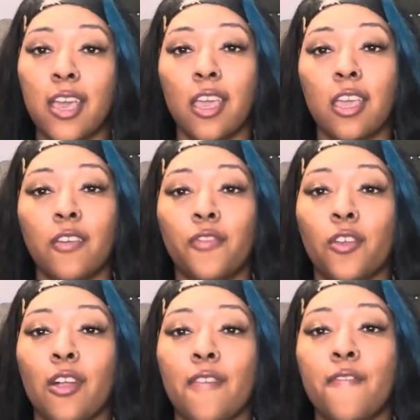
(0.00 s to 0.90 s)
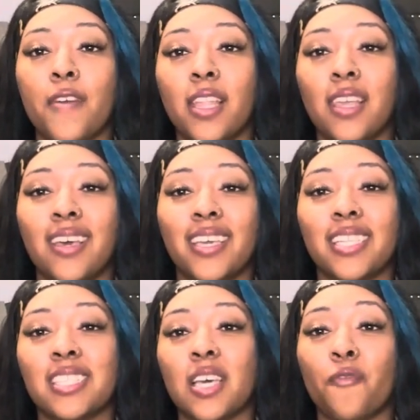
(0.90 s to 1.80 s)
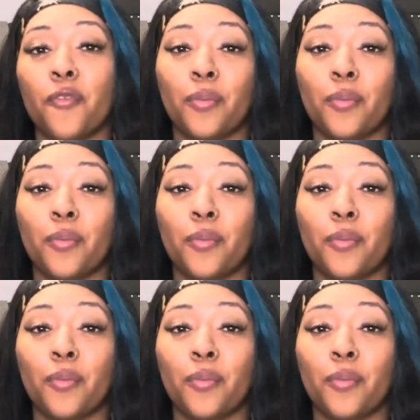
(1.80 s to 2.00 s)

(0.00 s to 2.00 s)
If you're a fella, get some from